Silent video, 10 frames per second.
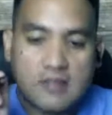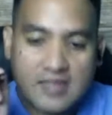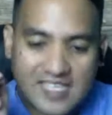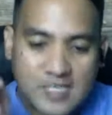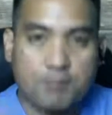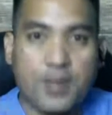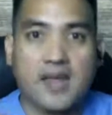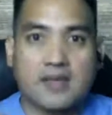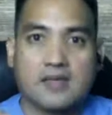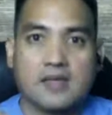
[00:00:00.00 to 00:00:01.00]

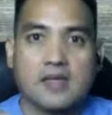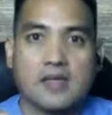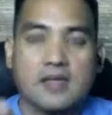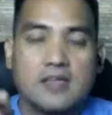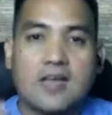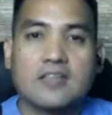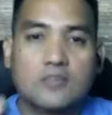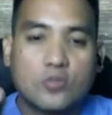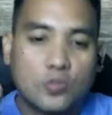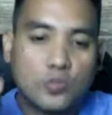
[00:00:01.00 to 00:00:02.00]
expect
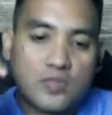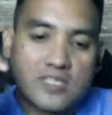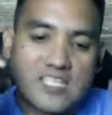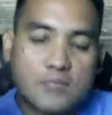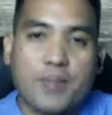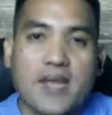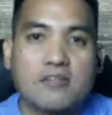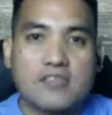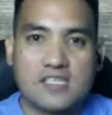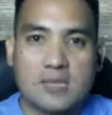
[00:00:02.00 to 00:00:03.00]
not to spend
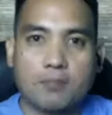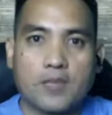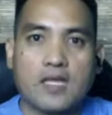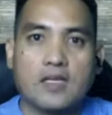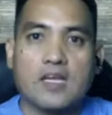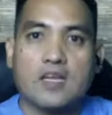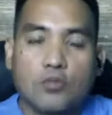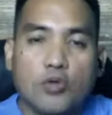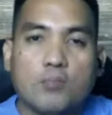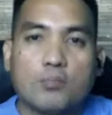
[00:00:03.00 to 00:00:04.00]
on something to
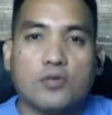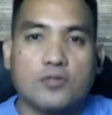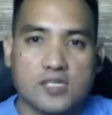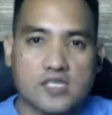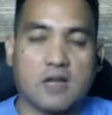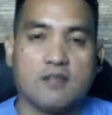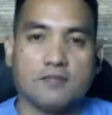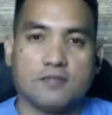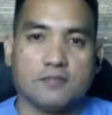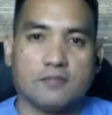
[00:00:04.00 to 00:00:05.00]
improve yourself.
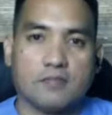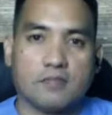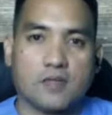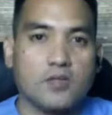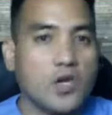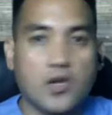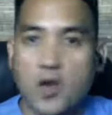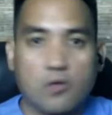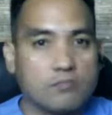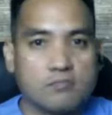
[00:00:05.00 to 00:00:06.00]

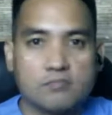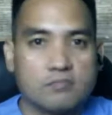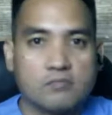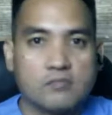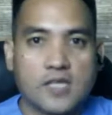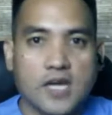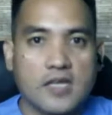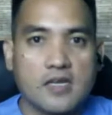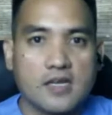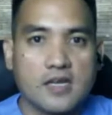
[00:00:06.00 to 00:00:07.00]
No. Okay?
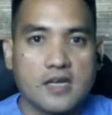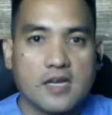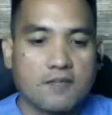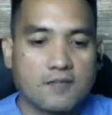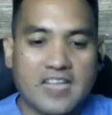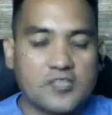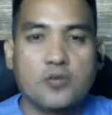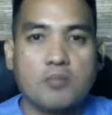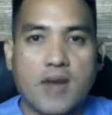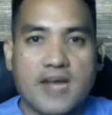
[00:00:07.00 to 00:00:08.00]
If that's your
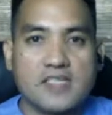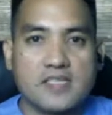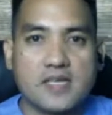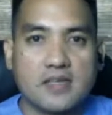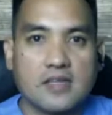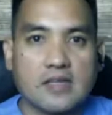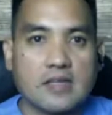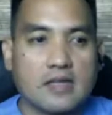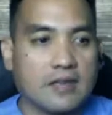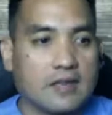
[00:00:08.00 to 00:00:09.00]
mindset,
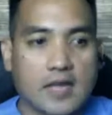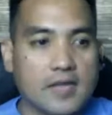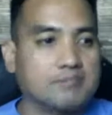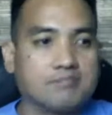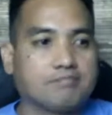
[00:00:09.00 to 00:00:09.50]
then